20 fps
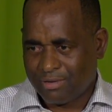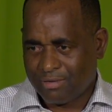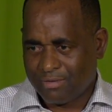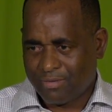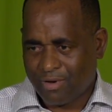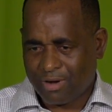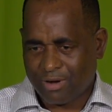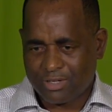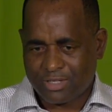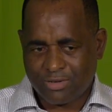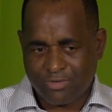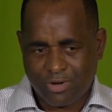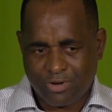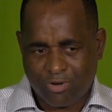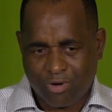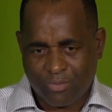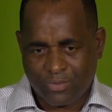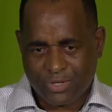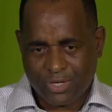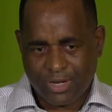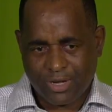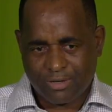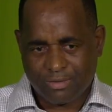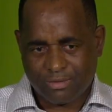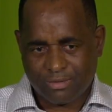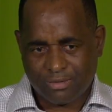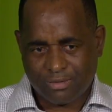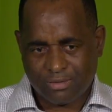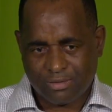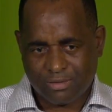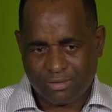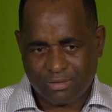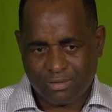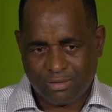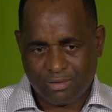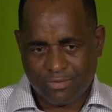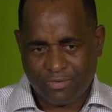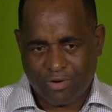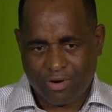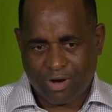voluntary groups here
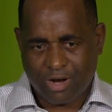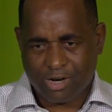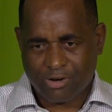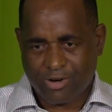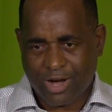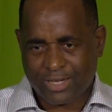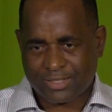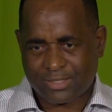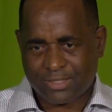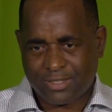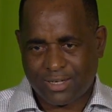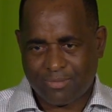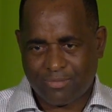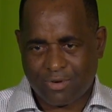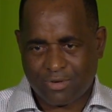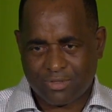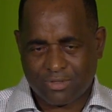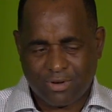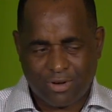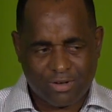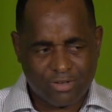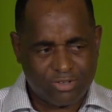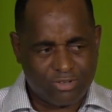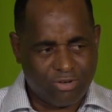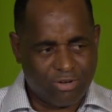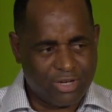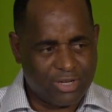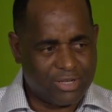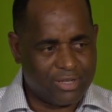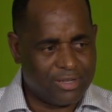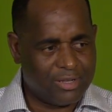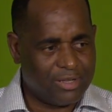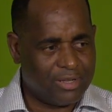for harassing them unduly